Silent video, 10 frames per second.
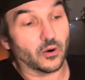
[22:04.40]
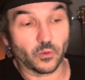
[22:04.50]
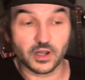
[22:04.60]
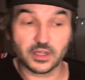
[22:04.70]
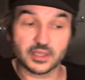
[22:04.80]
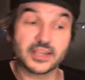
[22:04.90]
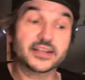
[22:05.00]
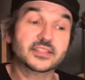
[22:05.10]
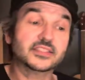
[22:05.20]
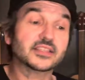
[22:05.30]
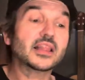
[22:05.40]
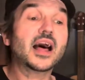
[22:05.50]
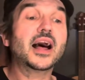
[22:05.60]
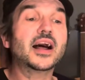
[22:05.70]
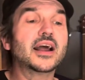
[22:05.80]
Well, it's
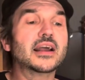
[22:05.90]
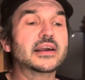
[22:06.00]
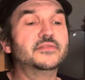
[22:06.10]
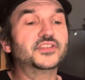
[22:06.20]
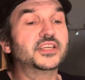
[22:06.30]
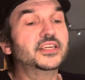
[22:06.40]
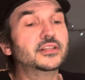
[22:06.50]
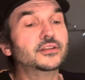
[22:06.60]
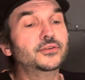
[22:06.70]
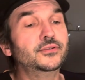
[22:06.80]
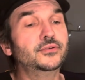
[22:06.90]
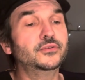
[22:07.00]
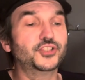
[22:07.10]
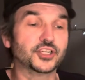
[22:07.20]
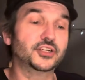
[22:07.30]
life's
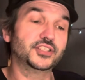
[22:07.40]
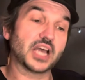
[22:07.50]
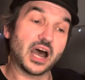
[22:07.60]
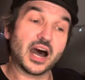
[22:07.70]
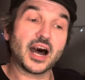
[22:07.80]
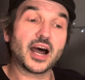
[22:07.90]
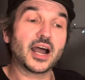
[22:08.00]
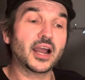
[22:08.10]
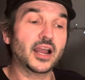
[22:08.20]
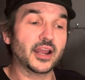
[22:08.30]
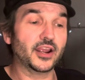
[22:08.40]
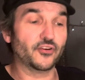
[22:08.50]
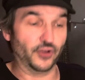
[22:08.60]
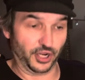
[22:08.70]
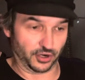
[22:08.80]
illusions I
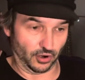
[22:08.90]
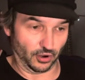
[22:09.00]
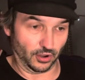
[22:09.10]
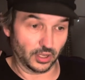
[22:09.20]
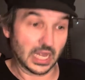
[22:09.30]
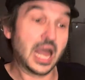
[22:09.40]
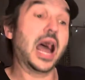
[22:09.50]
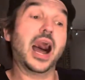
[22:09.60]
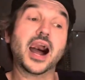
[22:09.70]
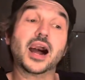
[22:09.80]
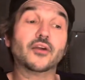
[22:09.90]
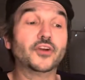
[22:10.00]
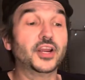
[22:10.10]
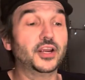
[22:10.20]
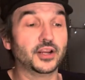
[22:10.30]
recall. I
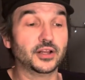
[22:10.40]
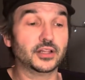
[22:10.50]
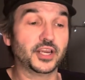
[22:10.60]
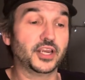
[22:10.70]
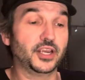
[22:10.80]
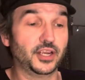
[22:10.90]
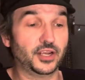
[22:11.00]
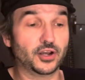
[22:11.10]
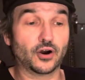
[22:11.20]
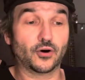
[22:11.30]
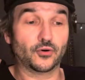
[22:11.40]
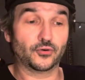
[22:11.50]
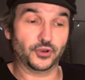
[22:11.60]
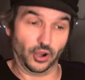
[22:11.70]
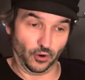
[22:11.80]
really
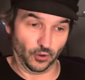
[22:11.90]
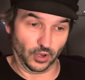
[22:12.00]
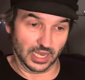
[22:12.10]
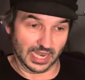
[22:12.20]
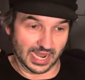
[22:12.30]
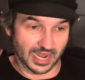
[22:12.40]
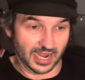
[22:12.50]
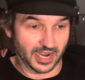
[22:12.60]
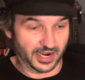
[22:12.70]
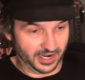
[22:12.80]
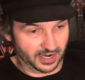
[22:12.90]
don't know life